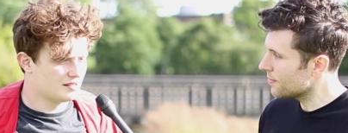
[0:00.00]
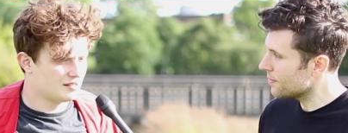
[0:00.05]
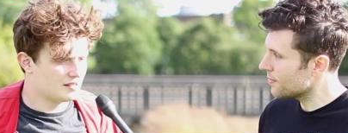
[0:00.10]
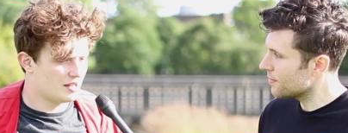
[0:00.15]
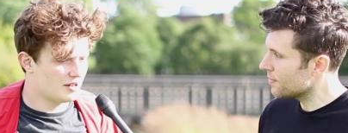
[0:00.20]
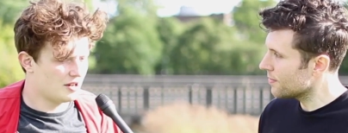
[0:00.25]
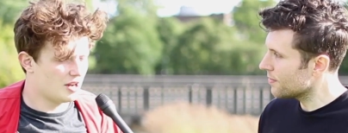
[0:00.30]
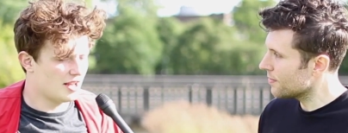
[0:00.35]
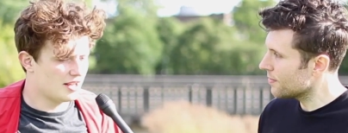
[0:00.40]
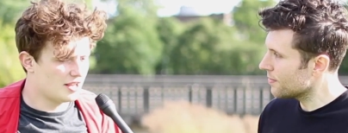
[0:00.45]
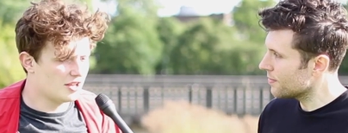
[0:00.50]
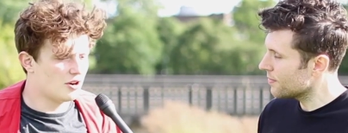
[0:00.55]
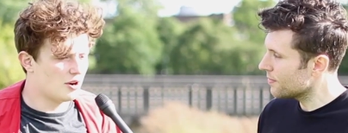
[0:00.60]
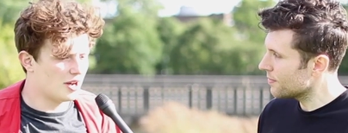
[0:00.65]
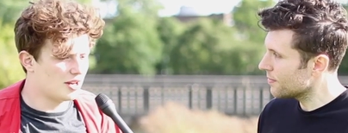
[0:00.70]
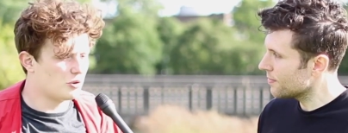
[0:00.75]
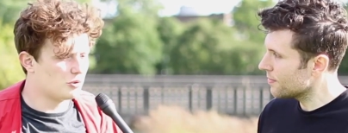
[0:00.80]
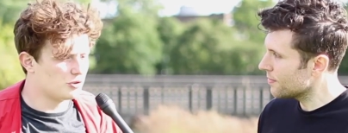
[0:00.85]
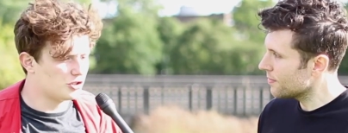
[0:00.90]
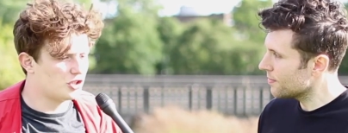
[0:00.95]
Speaker 1: I know you
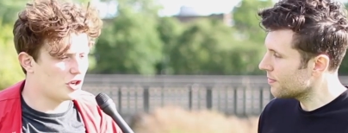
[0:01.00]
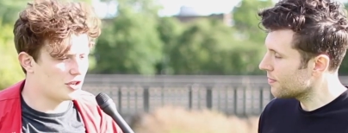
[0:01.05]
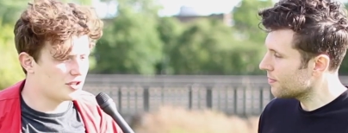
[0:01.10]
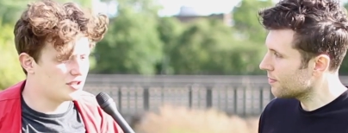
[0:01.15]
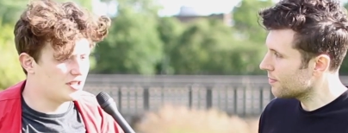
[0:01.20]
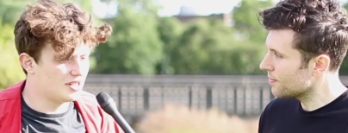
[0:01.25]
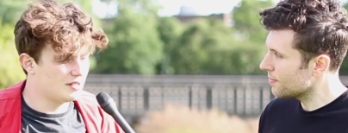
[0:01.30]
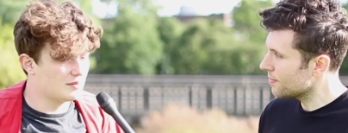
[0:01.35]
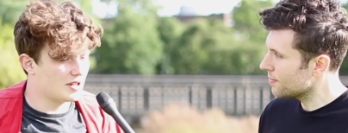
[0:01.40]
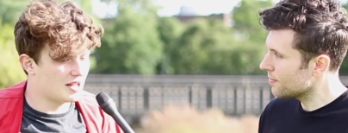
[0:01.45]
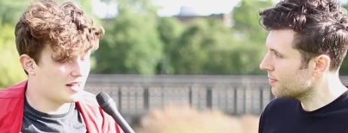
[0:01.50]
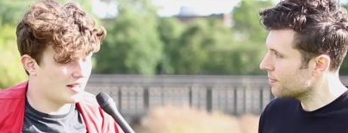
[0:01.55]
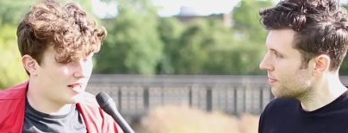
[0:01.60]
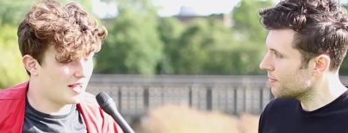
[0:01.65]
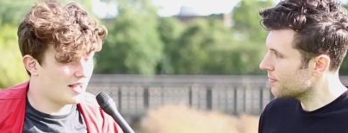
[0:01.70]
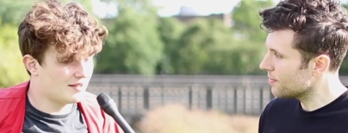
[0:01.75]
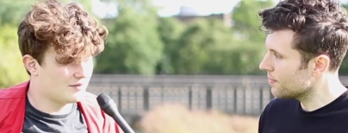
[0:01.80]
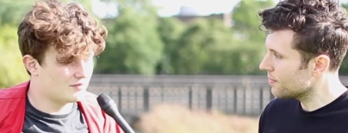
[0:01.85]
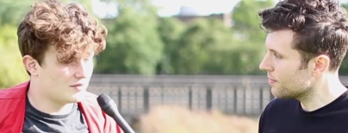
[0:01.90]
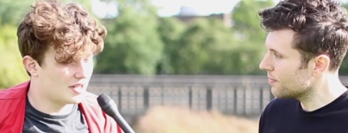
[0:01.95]
know I don't just eat
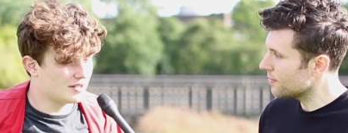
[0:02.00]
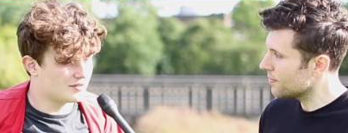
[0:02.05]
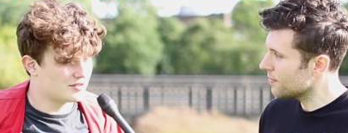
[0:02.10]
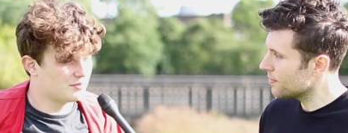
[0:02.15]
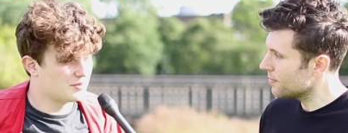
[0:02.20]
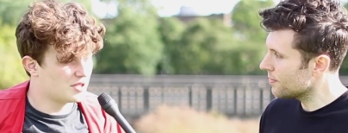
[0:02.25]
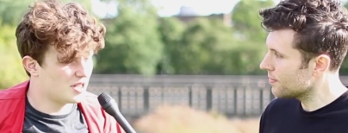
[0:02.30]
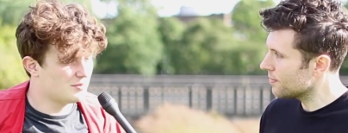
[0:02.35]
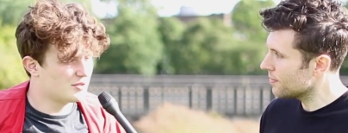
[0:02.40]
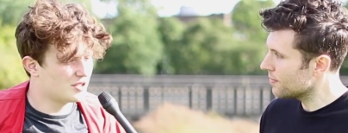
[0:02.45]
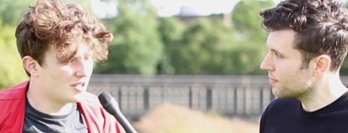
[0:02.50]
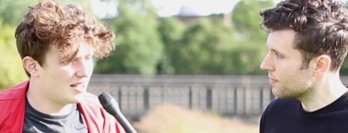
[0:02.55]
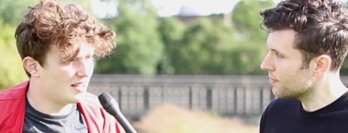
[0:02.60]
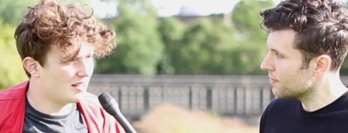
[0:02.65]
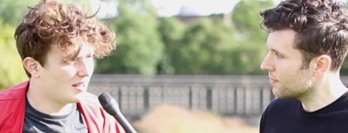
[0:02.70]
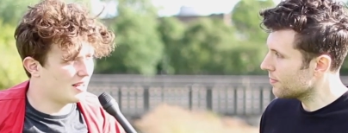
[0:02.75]
that. I, I sometimes I eat